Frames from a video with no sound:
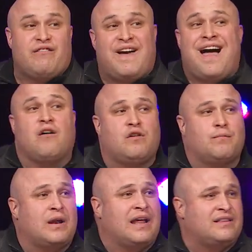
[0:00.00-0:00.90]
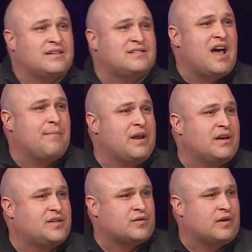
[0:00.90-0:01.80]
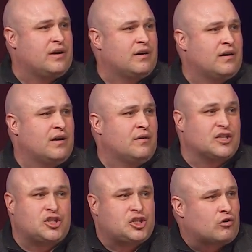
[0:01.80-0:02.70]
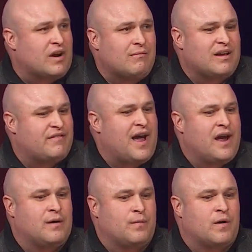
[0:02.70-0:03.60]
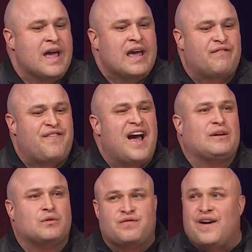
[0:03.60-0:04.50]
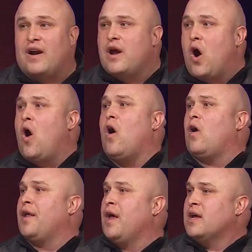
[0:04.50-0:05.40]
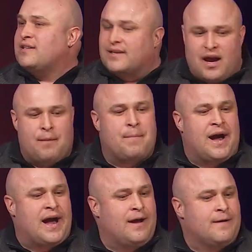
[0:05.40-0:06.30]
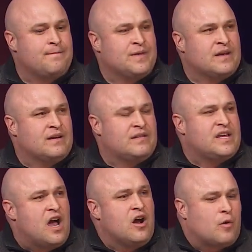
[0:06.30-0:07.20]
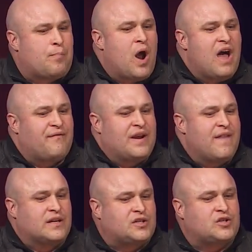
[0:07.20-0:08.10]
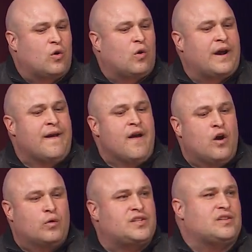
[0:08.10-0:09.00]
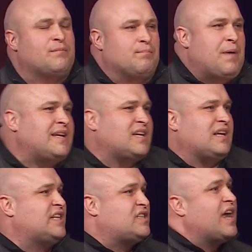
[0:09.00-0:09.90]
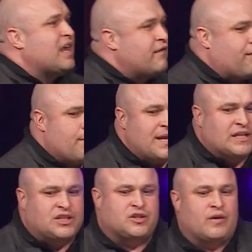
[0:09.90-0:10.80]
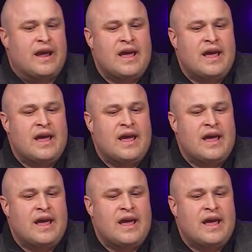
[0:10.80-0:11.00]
valuable at this time in history. It was extremely valuable. In fact, it was very hard to come by. The younger prophet in this story, who was basically studying for ministry,